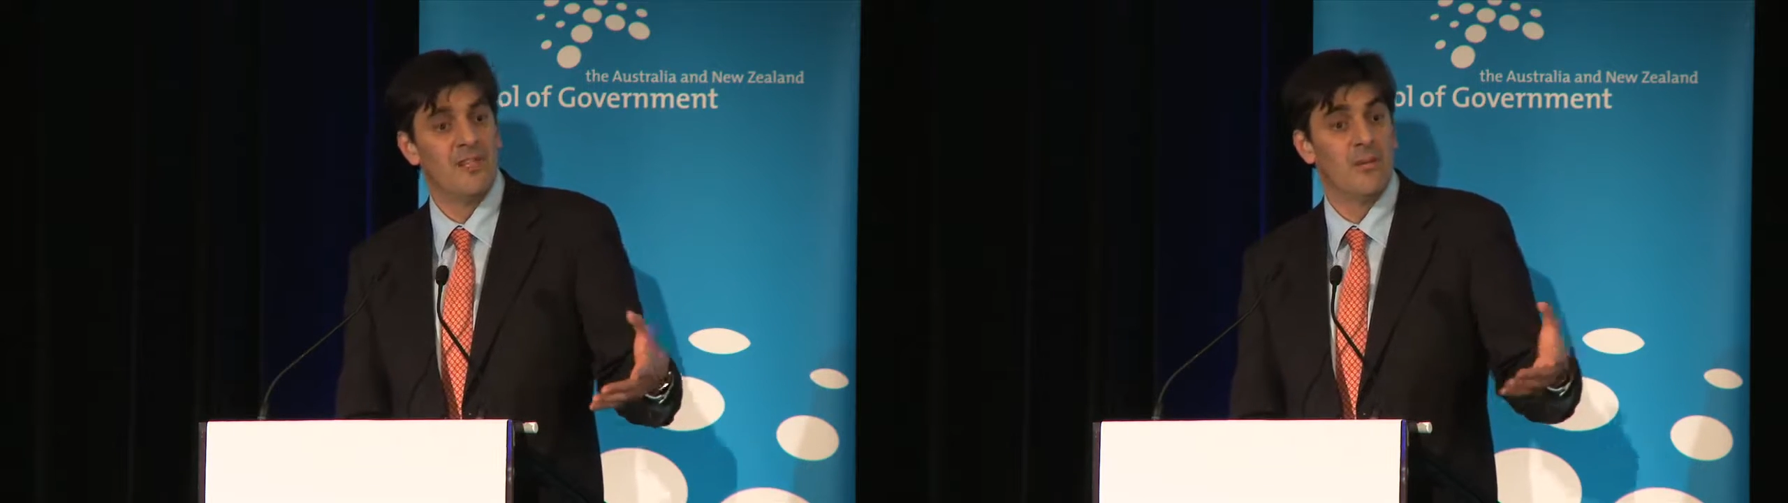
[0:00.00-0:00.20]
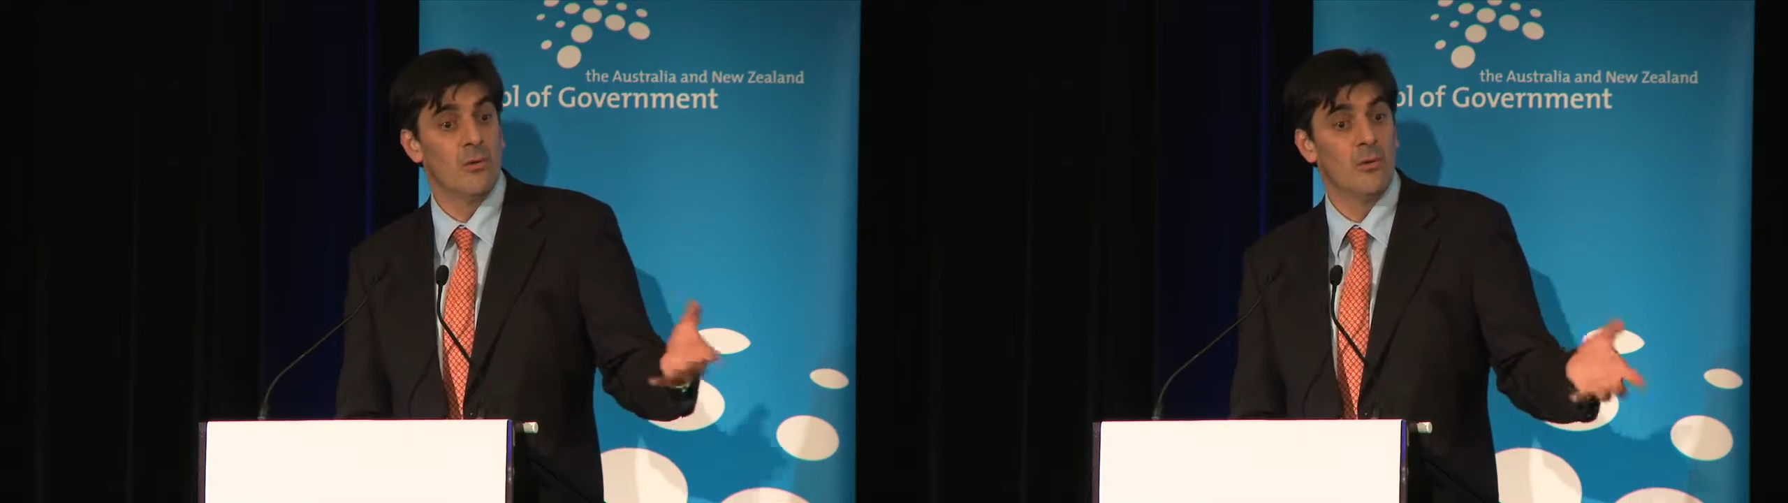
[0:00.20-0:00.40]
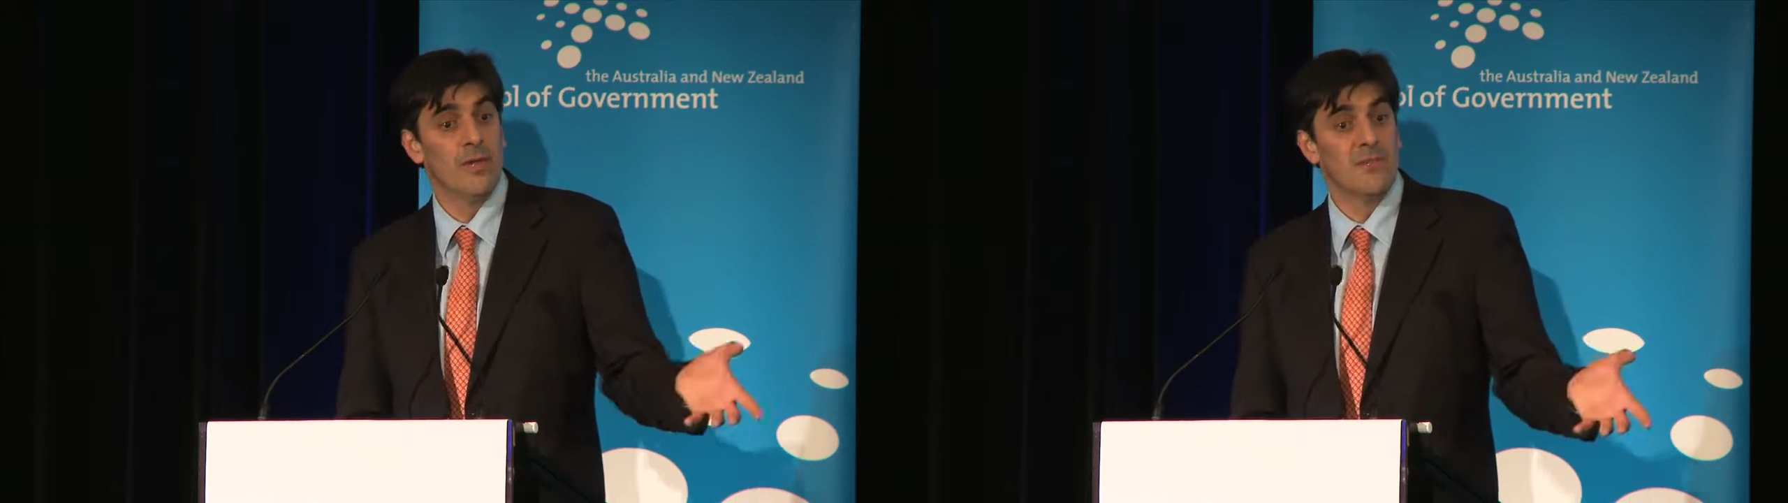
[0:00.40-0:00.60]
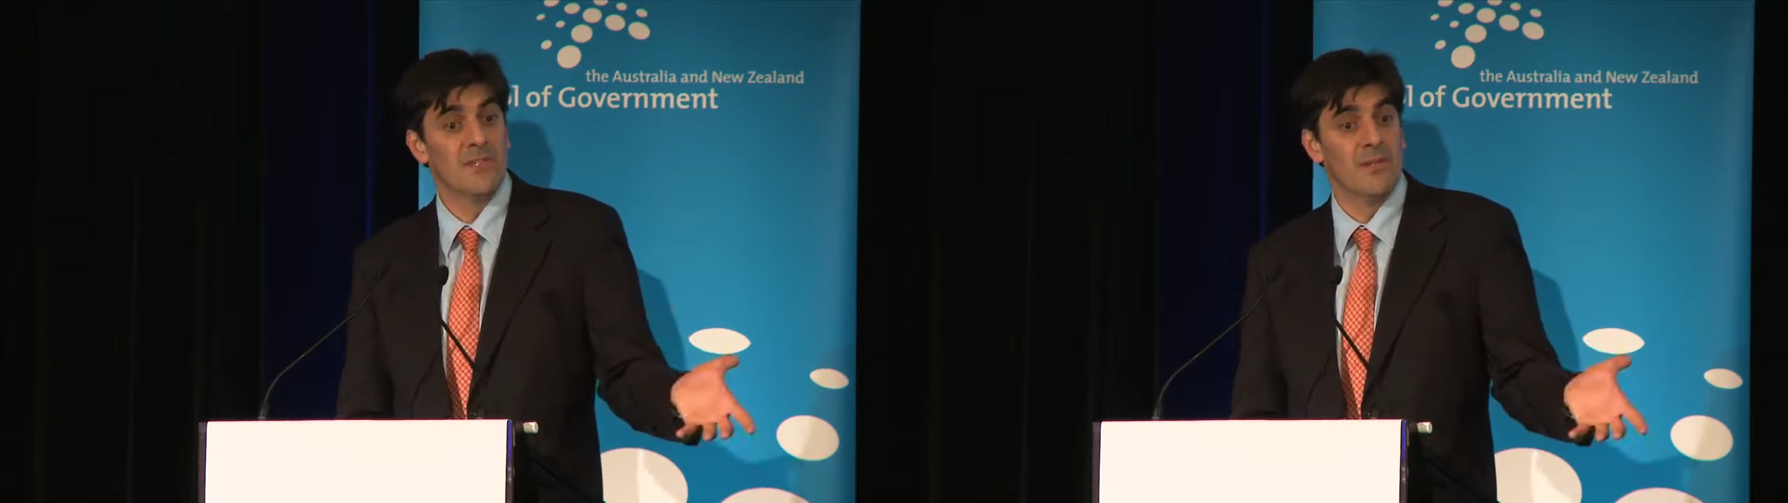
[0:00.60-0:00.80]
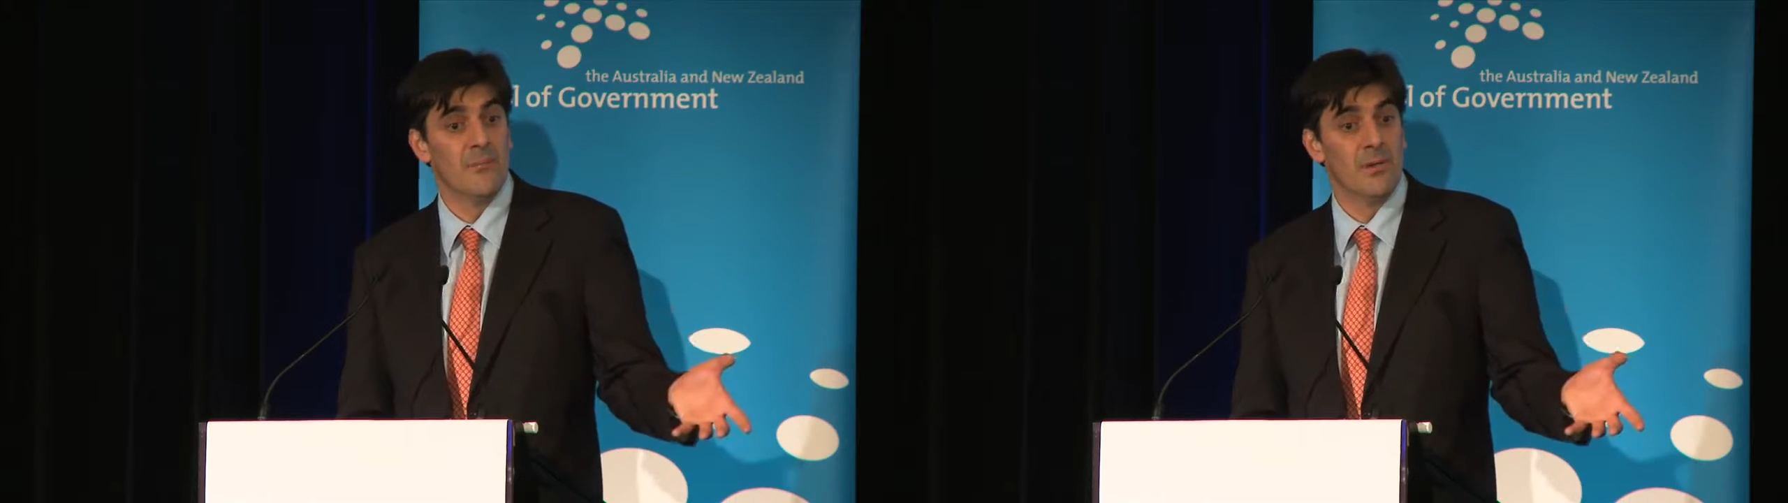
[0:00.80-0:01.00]
10 or
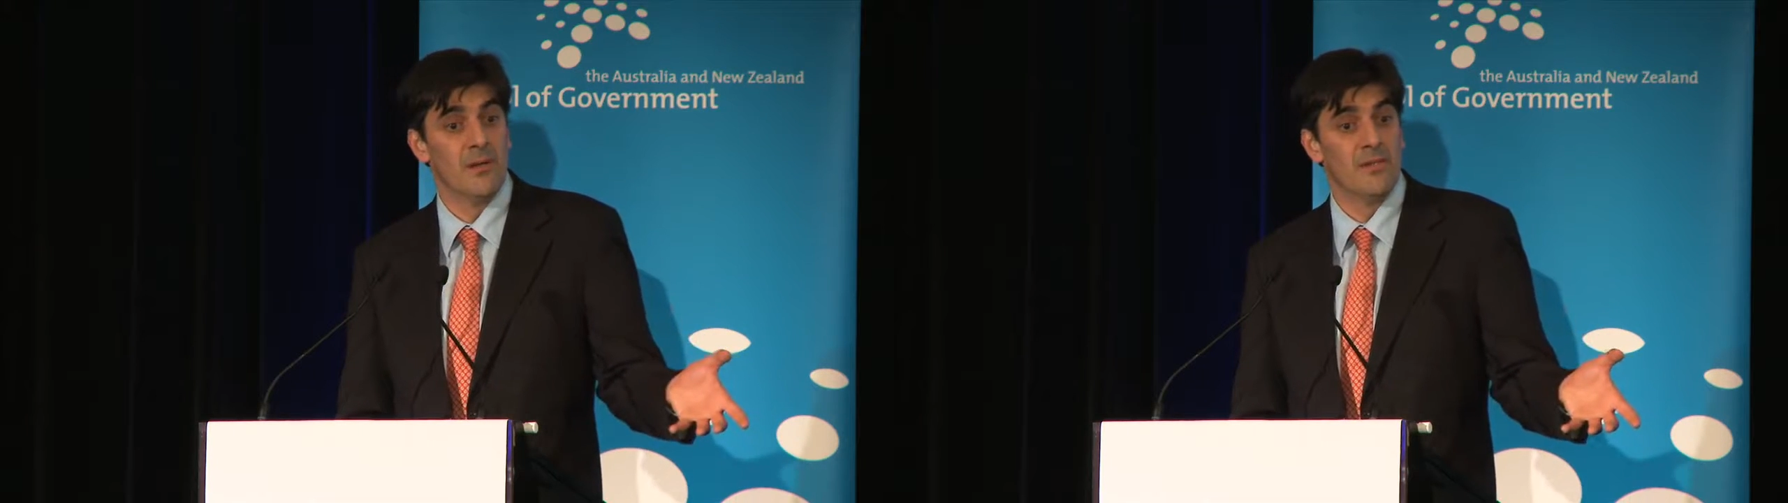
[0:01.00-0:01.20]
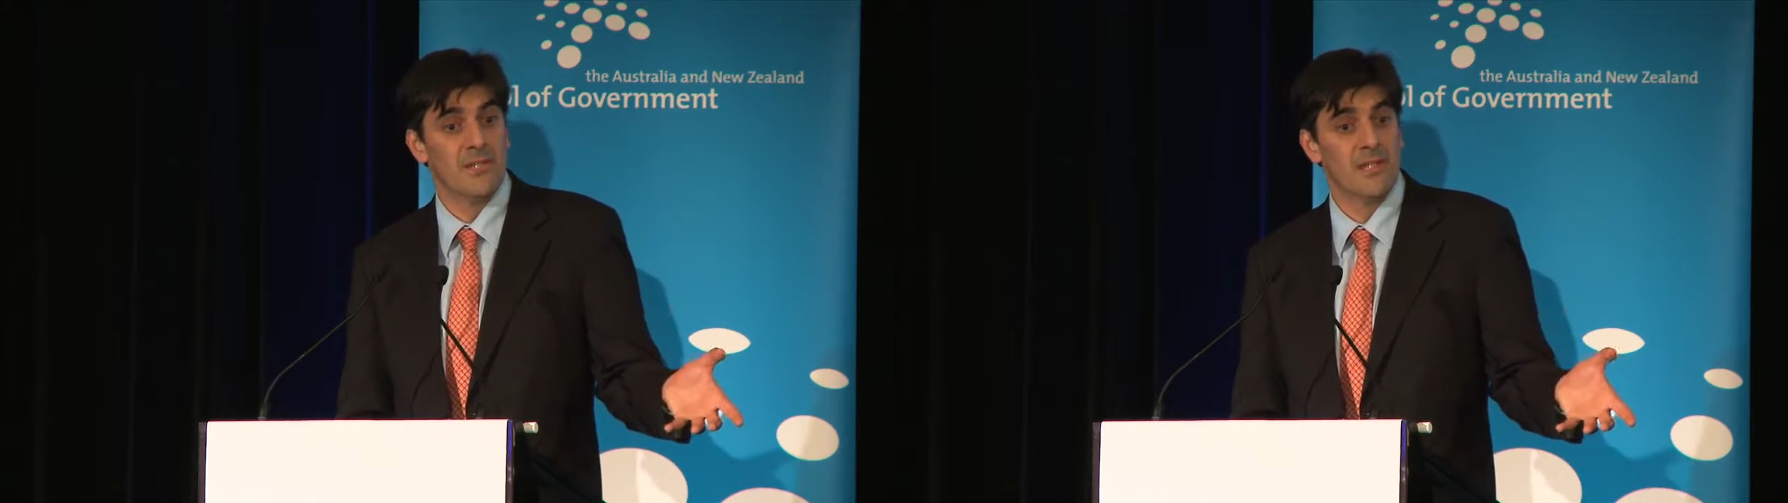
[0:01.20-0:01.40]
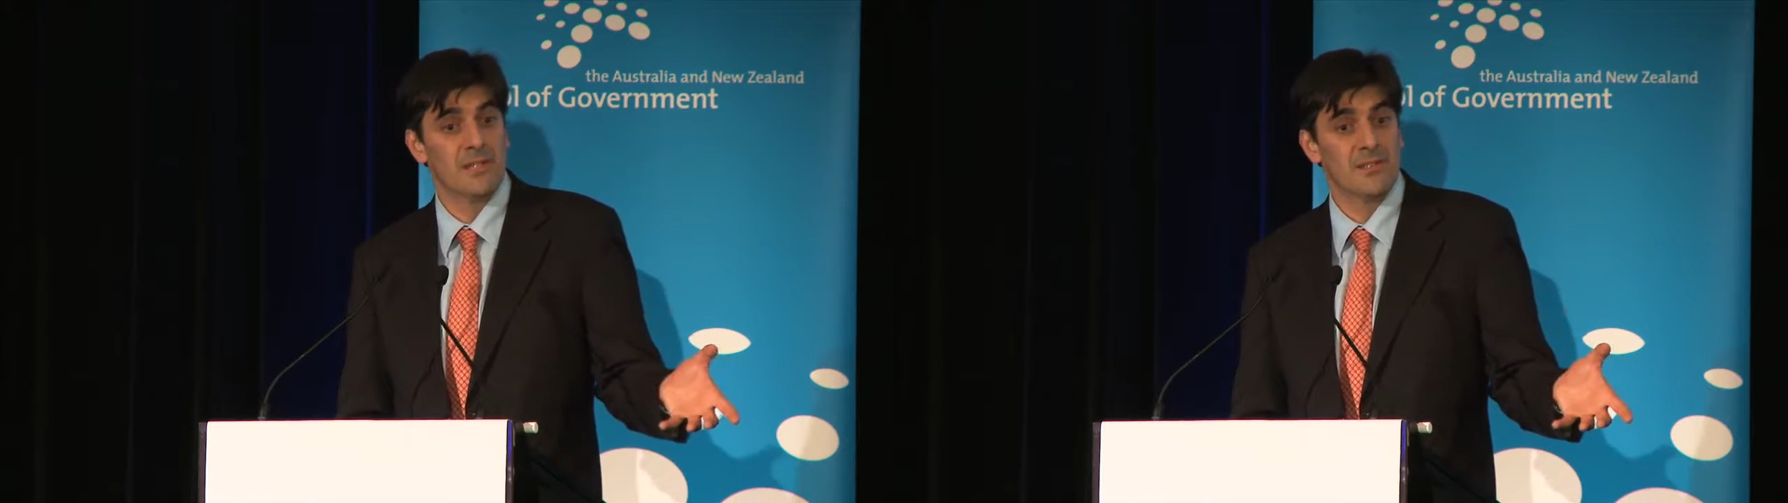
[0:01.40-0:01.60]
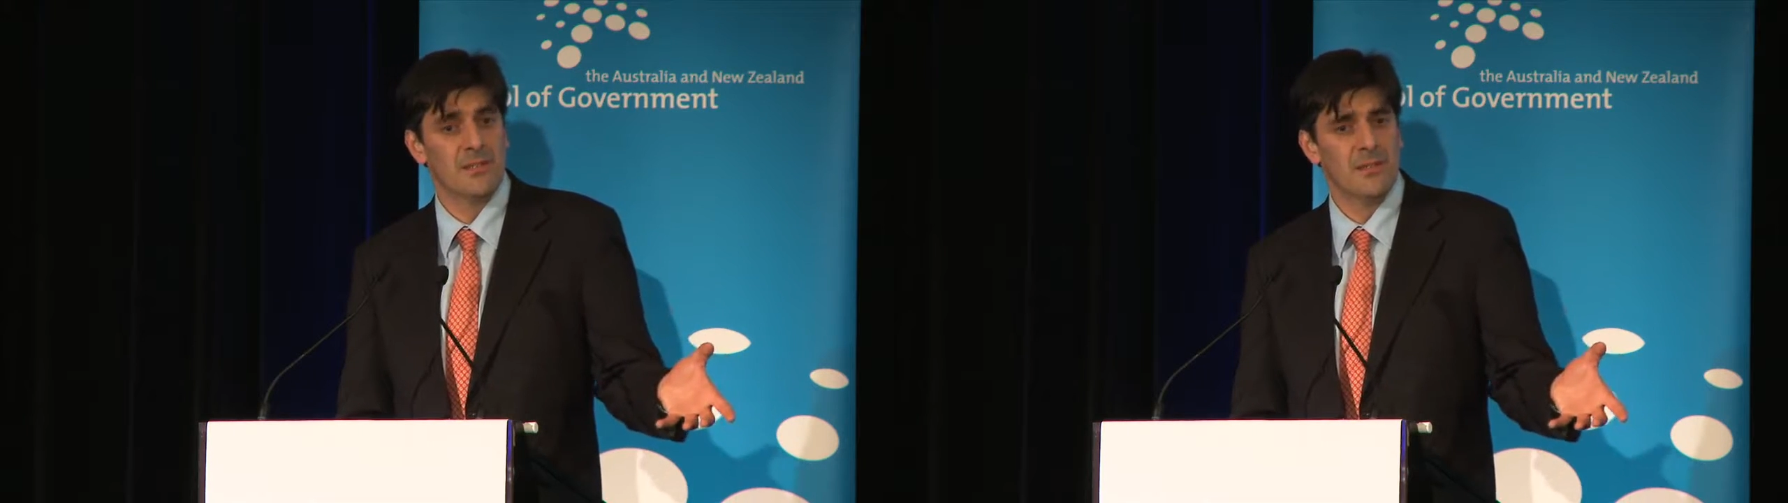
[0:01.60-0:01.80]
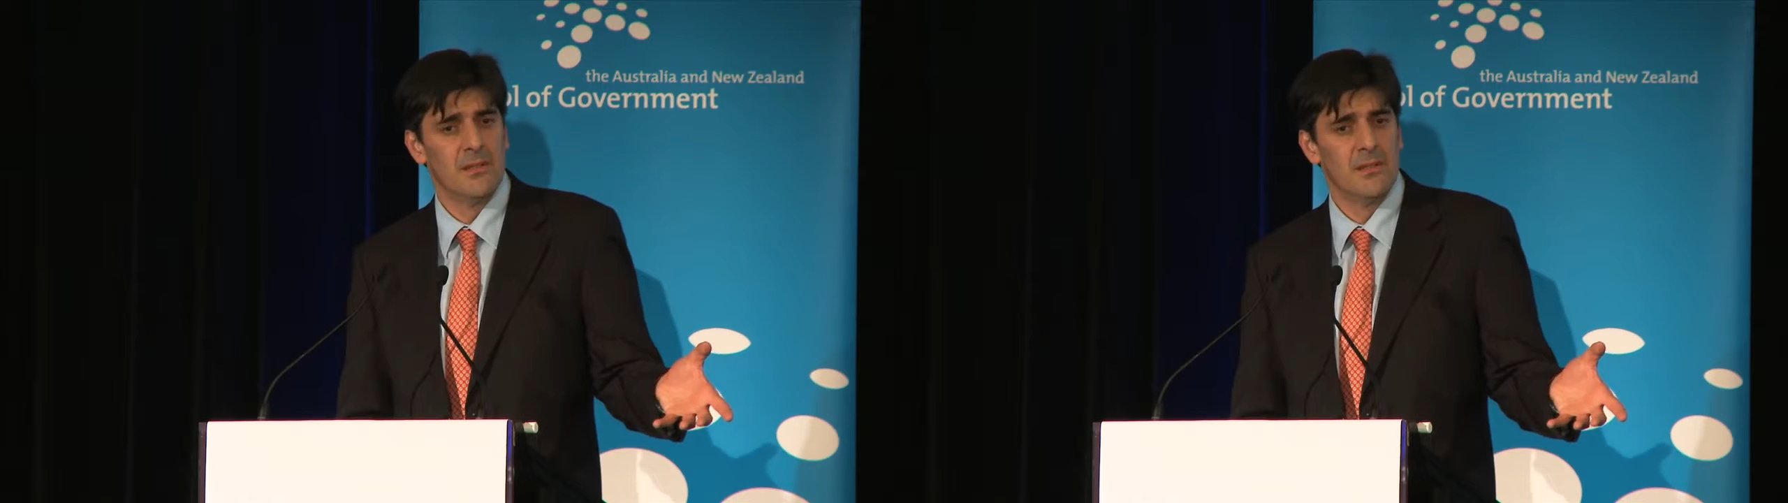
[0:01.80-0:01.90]
20% of the projects,